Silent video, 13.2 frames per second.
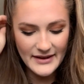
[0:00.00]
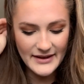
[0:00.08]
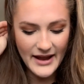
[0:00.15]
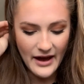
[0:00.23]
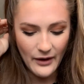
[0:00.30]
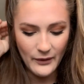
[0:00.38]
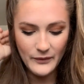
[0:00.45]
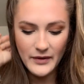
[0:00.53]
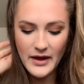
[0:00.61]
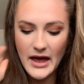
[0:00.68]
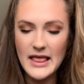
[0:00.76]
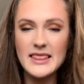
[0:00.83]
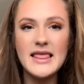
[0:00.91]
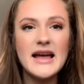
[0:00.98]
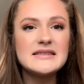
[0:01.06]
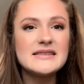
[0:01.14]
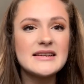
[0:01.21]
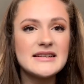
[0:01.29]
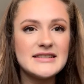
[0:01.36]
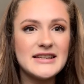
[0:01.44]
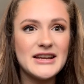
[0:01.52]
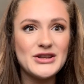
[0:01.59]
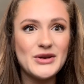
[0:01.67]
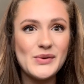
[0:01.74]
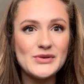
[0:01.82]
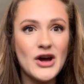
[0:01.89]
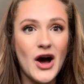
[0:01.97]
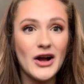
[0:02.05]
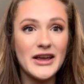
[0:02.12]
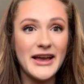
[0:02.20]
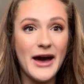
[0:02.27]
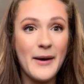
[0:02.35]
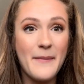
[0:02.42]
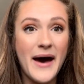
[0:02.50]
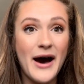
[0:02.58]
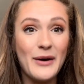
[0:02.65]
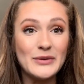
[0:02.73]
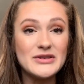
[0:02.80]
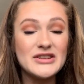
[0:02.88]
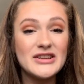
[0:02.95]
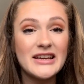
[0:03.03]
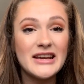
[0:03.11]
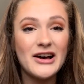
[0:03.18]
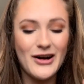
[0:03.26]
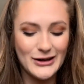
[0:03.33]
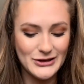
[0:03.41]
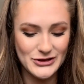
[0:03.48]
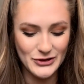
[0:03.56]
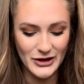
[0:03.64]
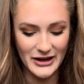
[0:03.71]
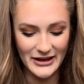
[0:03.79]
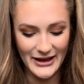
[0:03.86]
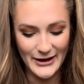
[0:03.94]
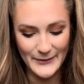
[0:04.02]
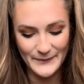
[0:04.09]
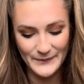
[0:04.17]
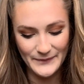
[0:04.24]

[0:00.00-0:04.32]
Now, let's continue talking about Australia.